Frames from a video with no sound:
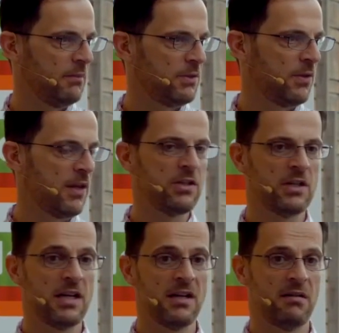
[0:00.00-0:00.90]
So the
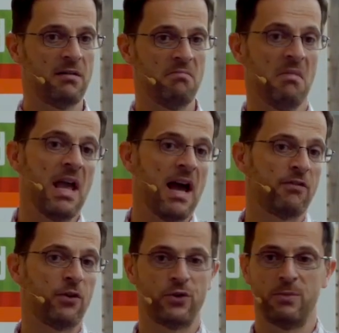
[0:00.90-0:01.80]
engineer may
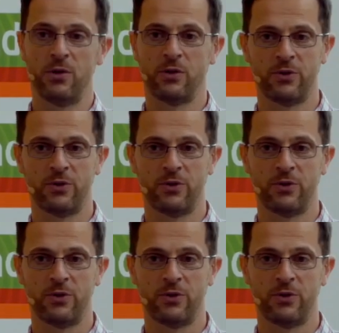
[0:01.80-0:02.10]
have contributed